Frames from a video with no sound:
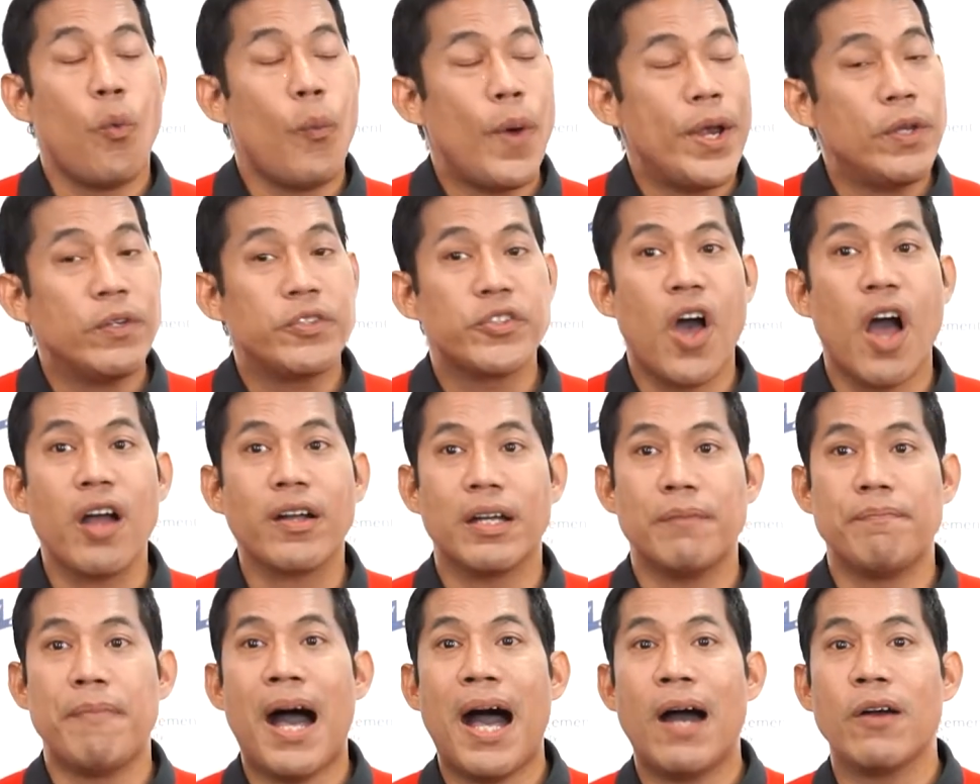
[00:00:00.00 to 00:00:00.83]
when you
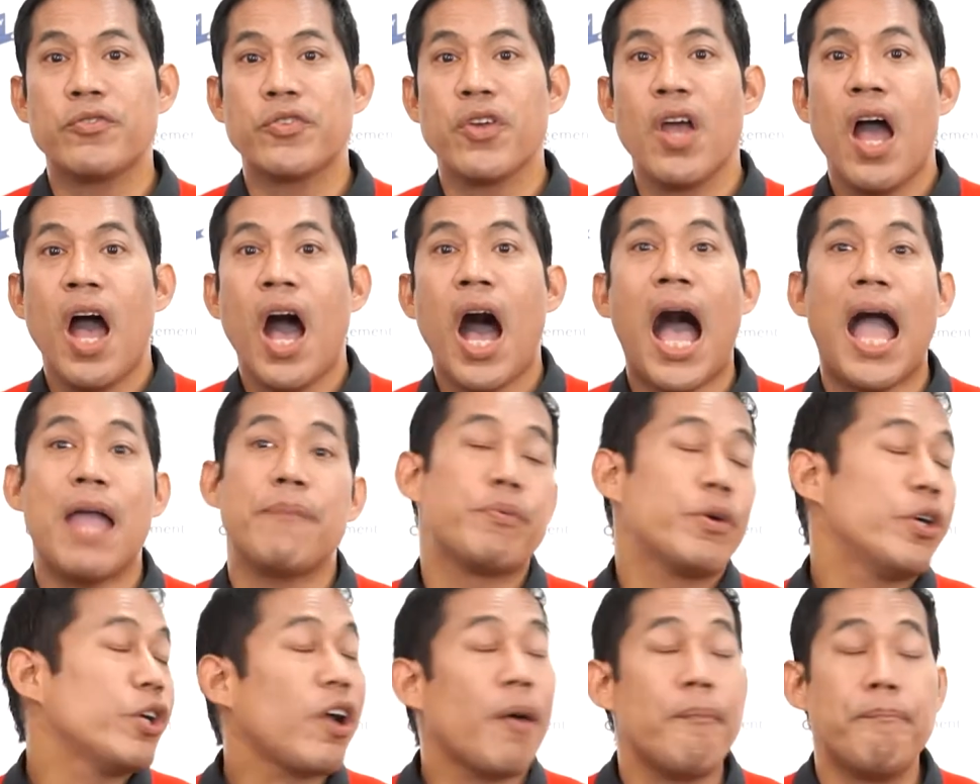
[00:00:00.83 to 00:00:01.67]
talk about
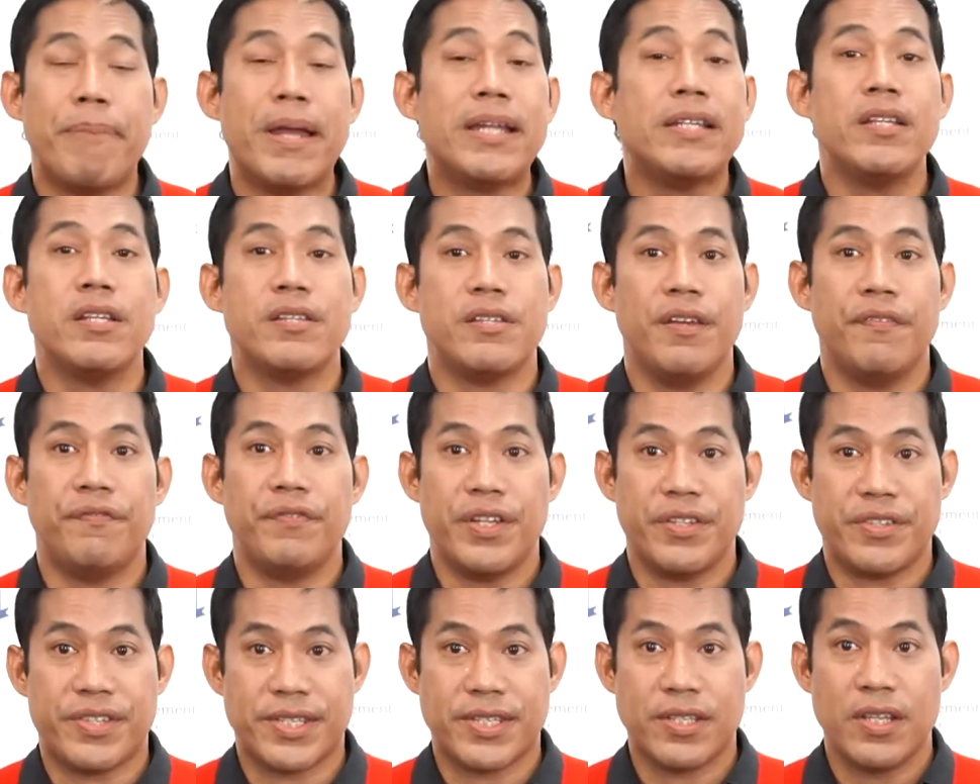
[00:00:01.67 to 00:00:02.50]

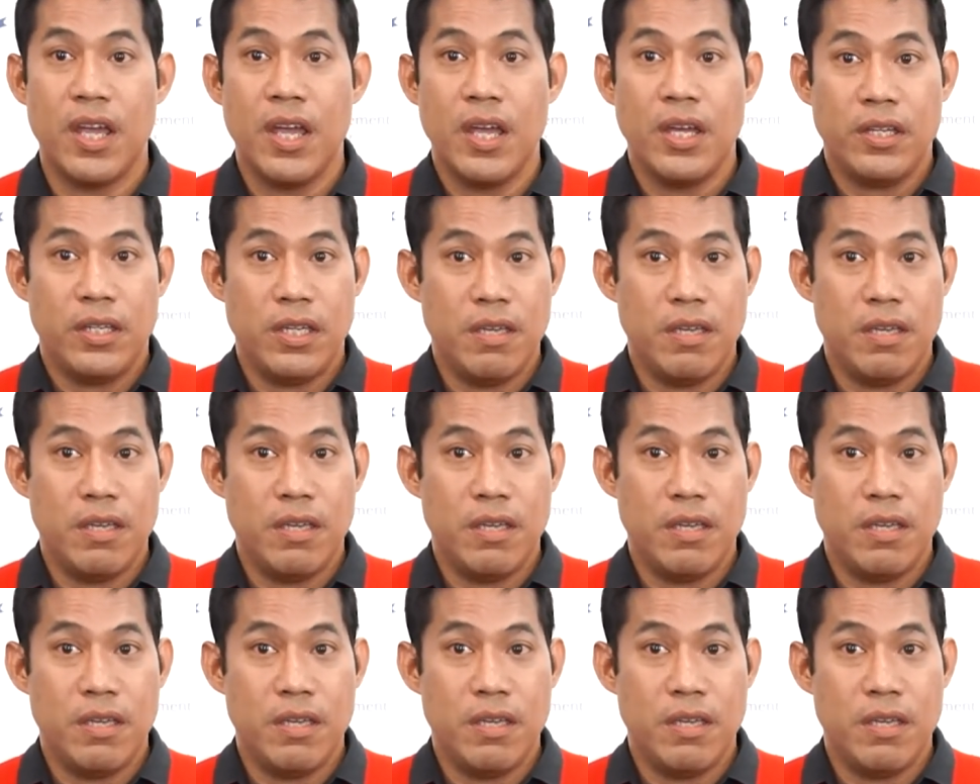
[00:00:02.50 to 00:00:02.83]
hyper-competitiveness,